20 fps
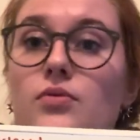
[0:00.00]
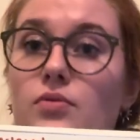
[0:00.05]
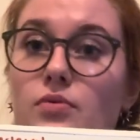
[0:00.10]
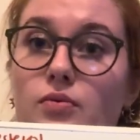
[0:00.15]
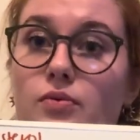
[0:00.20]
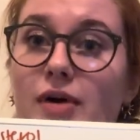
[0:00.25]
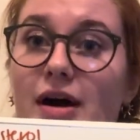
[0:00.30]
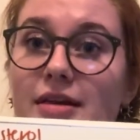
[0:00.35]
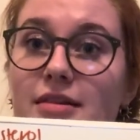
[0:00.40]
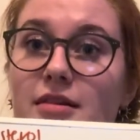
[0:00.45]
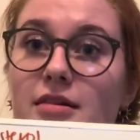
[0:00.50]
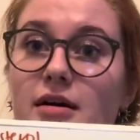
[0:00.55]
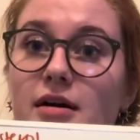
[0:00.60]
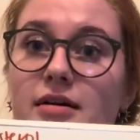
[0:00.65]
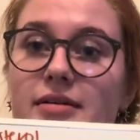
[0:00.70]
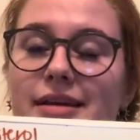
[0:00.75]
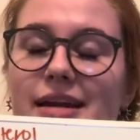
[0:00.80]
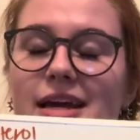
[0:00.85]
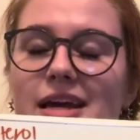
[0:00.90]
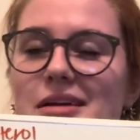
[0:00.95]
Why the
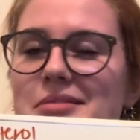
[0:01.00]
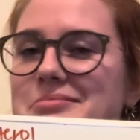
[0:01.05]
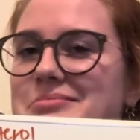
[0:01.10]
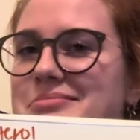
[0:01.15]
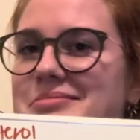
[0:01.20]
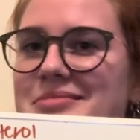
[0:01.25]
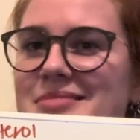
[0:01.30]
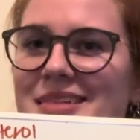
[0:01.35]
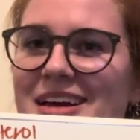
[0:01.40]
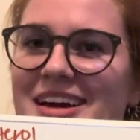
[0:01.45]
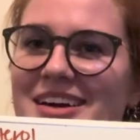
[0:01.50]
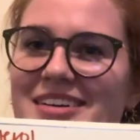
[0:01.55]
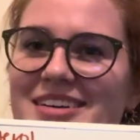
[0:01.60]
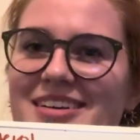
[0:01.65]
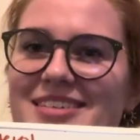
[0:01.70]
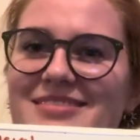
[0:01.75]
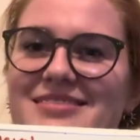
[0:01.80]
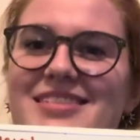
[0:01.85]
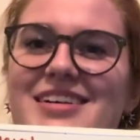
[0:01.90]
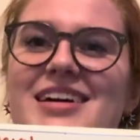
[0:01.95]
long name? I don't
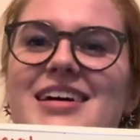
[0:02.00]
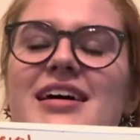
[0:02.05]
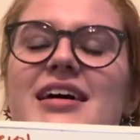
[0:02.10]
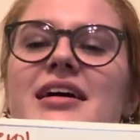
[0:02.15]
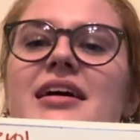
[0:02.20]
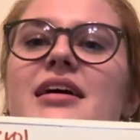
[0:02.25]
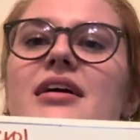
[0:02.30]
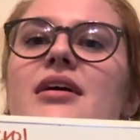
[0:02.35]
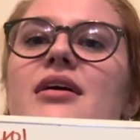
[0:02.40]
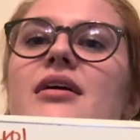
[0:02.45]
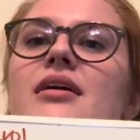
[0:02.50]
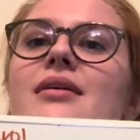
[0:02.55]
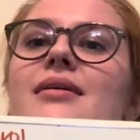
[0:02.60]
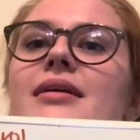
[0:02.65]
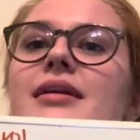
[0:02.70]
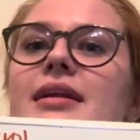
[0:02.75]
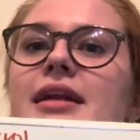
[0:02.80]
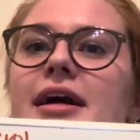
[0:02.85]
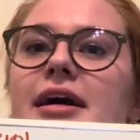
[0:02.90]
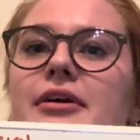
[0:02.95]
know.
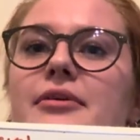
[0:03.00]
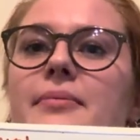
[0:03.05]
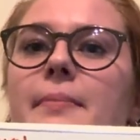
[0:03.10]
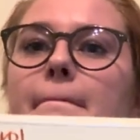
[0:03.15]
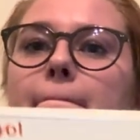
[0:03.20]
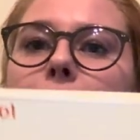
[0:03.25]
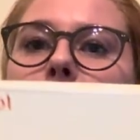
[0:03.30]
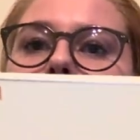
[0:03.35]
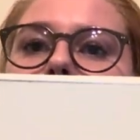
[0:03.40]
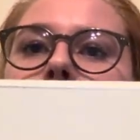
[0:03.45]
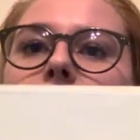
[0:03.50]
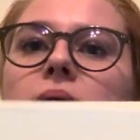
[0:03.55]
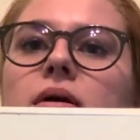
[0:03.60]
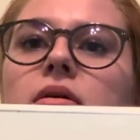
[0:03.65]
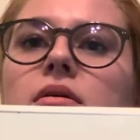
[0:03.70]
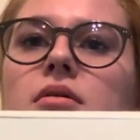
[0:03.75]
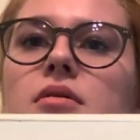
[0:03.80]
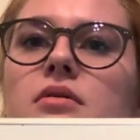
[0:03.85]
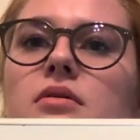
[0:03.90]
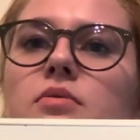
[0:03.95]
Now,
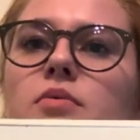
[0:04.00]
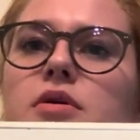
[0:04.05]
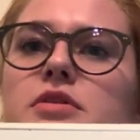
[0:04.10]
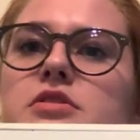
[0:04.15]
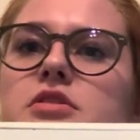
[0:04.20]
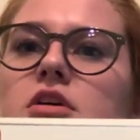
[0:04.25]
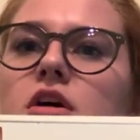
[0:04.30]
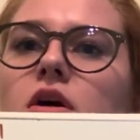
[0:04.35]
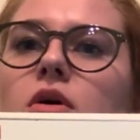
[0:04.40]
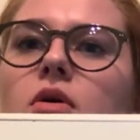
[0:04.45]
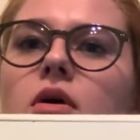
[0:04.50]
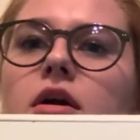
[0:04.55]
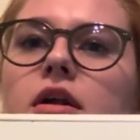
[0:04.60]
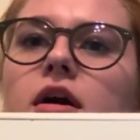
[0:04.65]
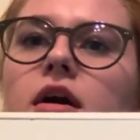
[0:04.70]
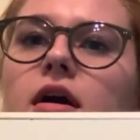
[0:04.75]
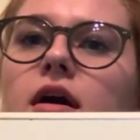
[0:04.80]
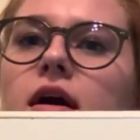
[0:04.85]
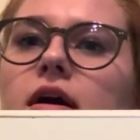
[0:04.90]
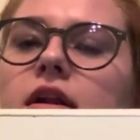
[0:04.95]
what's going
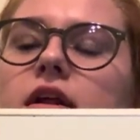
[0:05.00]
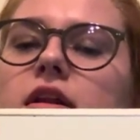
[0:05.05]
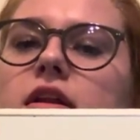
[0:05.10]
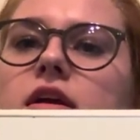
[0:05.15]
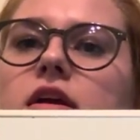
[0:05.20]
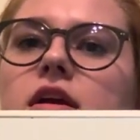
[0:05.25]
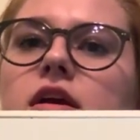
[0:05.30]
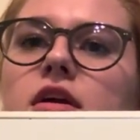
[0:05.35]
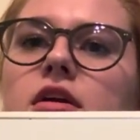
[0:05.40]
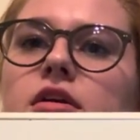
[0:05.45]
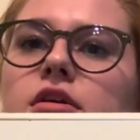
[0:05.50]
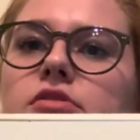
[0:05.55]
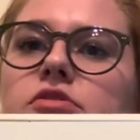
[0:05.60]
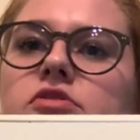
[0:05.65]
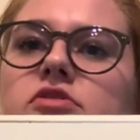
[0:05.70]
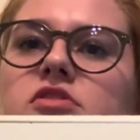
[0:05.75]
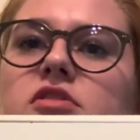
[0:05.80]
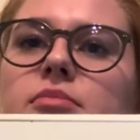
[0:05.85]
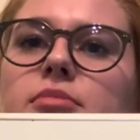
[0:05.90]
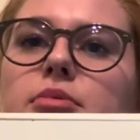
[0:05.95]
on in here? This
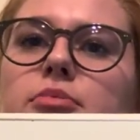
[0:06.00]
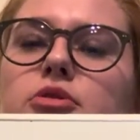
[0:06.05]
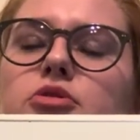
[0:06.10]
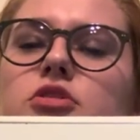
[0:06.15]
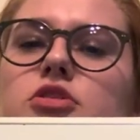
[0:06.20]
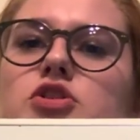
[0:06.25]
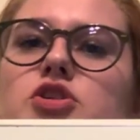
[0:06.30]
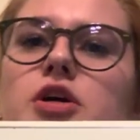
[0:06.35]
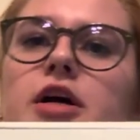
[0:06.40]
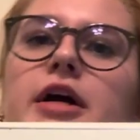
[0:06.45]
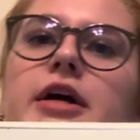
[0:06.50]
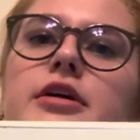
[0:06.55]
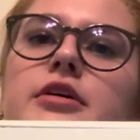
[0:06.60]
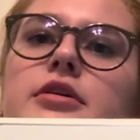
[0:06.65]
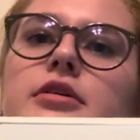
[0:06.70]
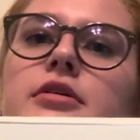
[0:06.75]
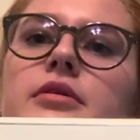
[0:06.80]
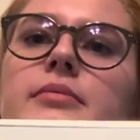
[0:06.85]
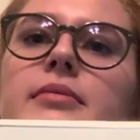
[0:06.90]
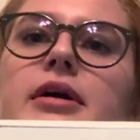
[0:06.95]
is the Bermuda
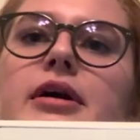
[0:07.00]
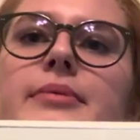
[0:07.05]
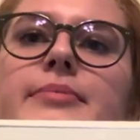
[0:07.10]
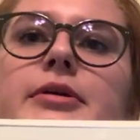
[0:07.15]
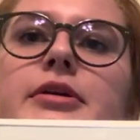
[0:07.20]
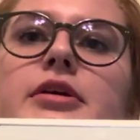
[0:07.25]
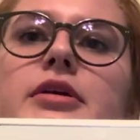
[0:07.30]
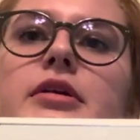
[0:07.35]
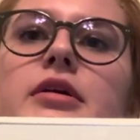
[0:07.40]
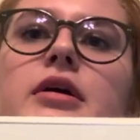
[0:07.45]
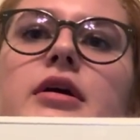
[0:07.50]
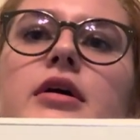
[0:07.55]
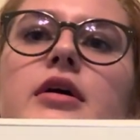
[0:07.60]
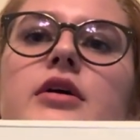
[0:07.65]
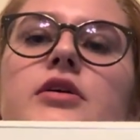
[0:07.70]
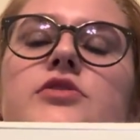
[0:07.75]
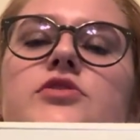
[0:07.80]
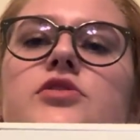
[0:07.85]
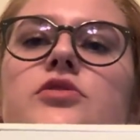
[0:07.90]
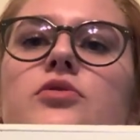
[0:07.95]
Triangle, in my opinion.
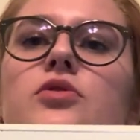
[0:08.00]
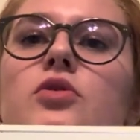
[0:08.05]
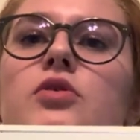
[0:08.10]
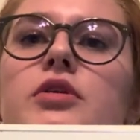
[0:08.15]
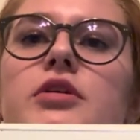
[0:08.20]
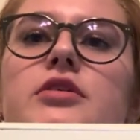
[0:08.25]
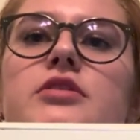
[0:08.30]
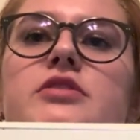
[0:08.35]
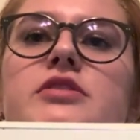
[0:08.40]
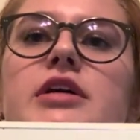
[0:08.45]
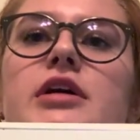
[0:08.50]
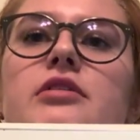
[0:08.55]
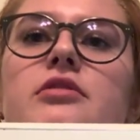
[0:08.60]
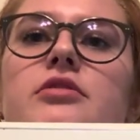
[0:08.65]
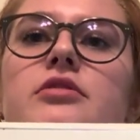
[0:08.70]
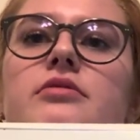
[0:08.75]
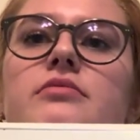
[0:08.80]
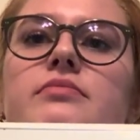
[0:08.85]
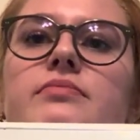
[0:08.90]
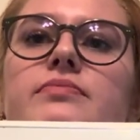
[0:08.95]
So
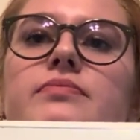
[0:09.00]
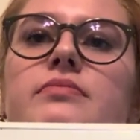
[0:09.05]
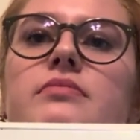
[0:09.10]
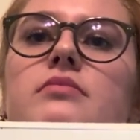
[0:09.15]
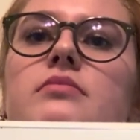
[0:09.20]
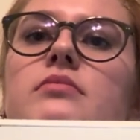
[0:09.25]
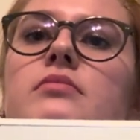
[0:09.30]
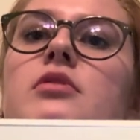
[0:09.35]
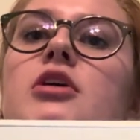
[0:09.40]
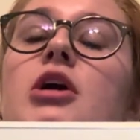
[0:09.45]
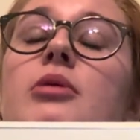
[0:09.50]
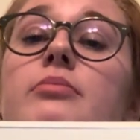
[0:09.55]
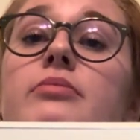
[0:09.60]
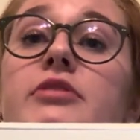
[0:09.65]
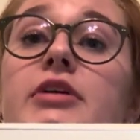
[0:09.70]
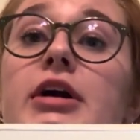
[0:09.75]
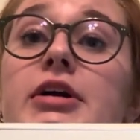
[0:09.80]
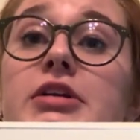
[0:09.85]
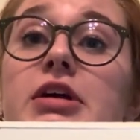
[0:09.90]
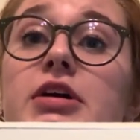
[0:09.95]
corticosterone becomes
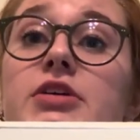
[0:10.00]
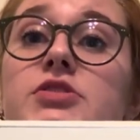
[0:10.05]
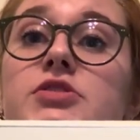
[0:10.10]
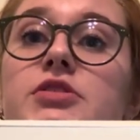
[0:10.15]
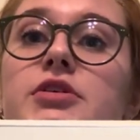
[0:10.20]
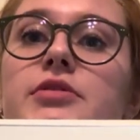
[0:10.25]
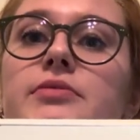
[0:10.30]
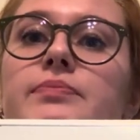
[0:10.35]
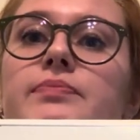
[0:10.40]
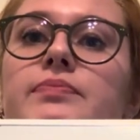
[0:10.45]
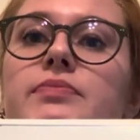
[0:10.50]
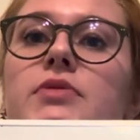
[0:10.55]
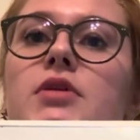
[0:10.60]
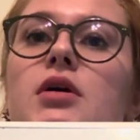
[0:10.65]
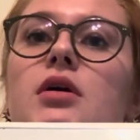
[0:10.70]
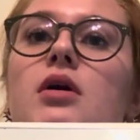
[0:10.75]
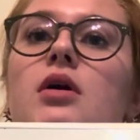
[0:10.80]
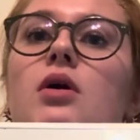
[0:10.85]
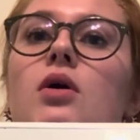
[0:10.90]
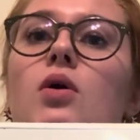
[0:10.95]
aldosterone,
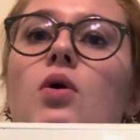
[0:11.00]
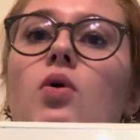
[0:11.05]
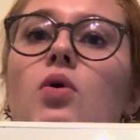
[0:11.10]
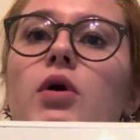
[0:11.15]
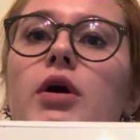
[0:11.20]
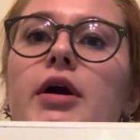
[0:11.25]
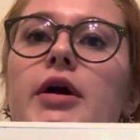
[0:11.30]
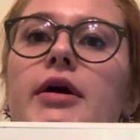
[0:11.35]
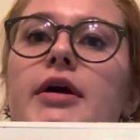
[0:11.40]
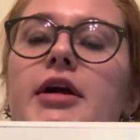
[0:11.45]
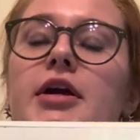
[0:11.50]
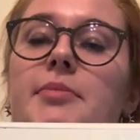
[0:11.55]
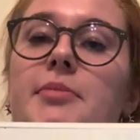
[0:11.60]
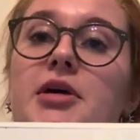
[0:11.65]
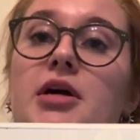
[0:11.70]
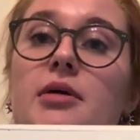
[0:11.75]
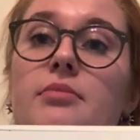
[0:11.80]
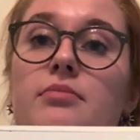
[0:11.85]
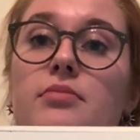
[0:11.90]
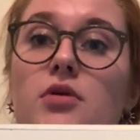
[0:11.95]
or it can
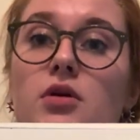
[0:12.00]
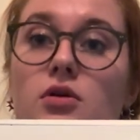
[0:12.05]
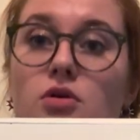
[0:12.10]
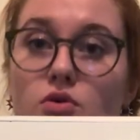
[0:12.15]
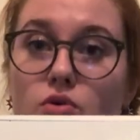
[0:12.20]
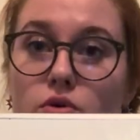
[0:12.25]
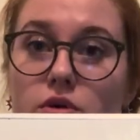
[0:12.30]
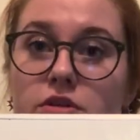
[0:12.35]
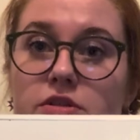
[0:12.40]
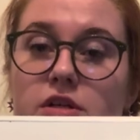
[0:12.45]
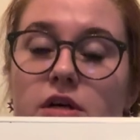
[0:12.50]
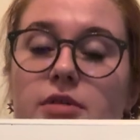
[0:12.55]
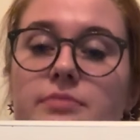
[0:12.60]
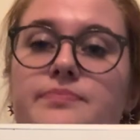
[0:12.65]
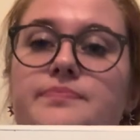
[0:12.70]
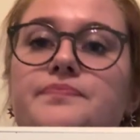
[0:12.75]
become cortisol.